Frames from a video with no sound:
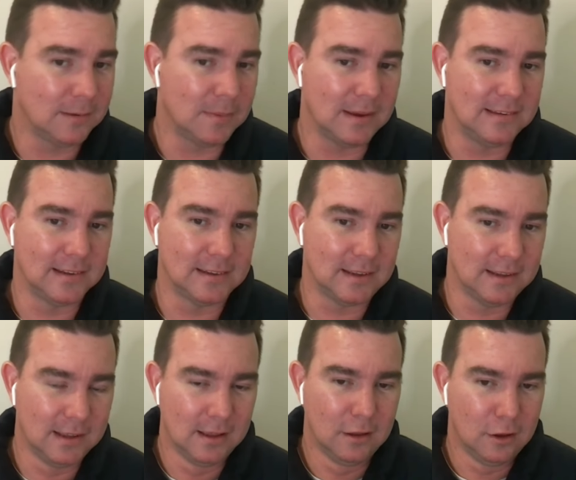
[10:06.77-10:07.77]
So
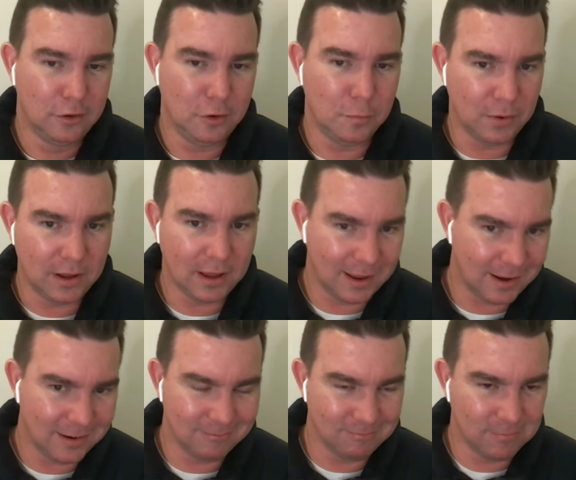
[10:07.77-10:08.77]
basically, you're bringing
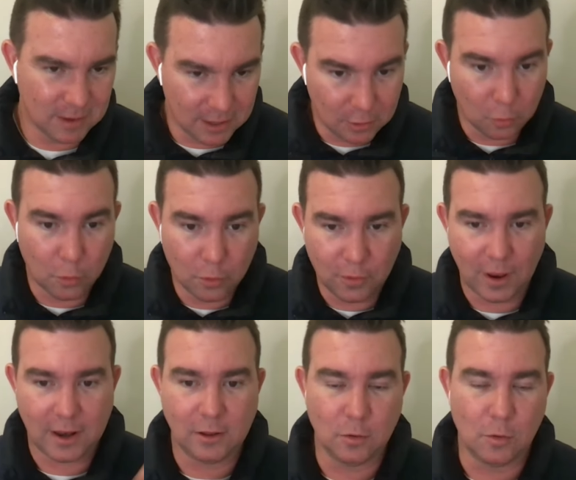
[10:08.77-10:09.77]
in an
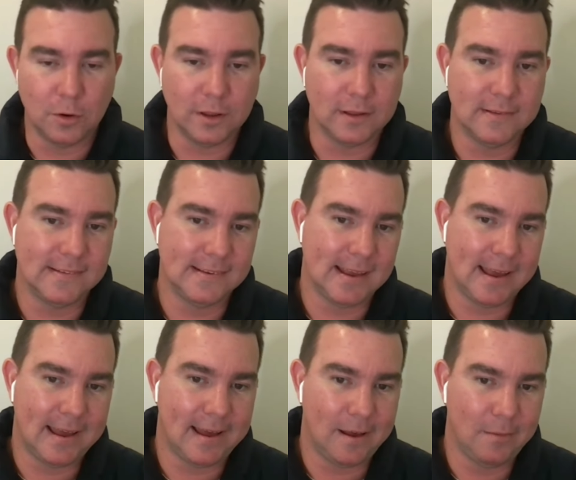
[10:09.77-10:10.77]
organic audience
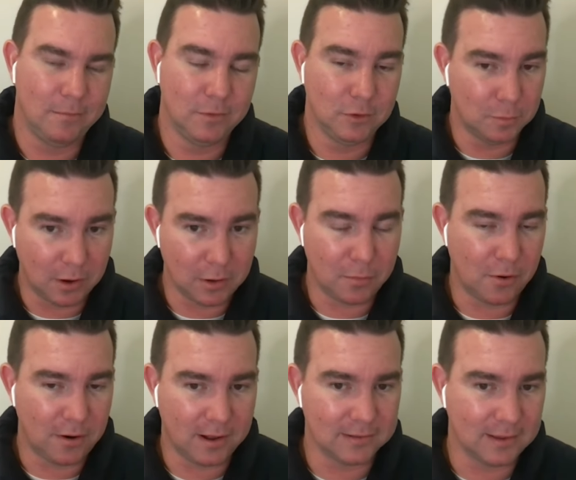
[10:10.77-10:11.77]
to buy your
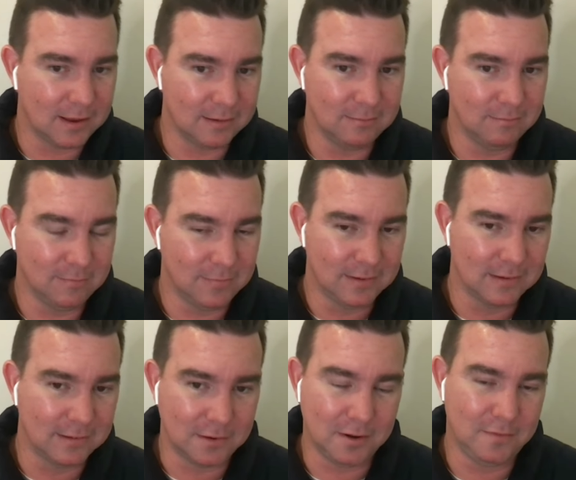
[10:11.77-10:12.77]
product. And as a
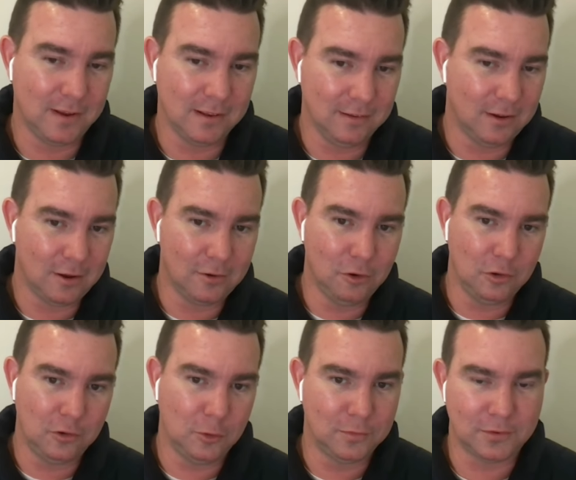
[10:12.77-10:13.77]
side effect, you know,
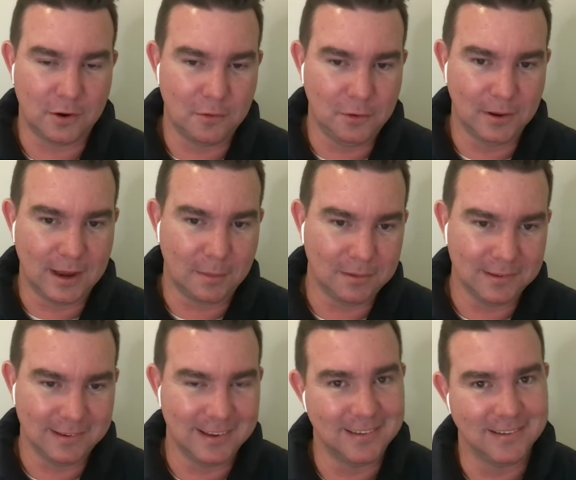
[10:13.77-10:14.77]
YouTube's throwing you a couple of
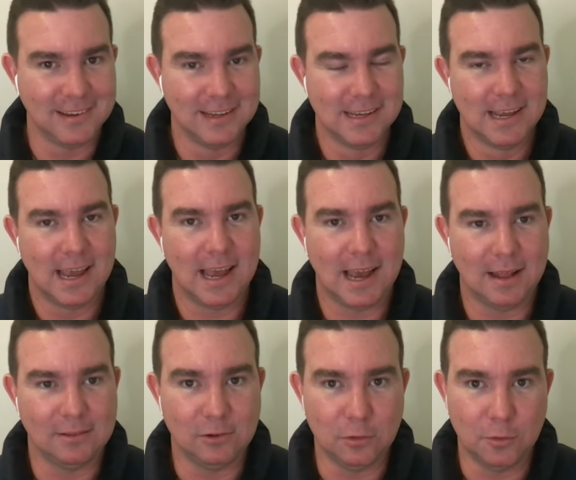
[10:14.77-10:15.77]
cents
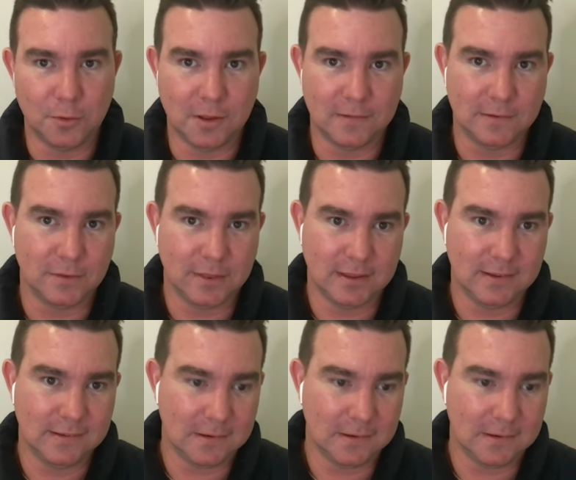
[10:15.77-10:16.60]
to do all those different things.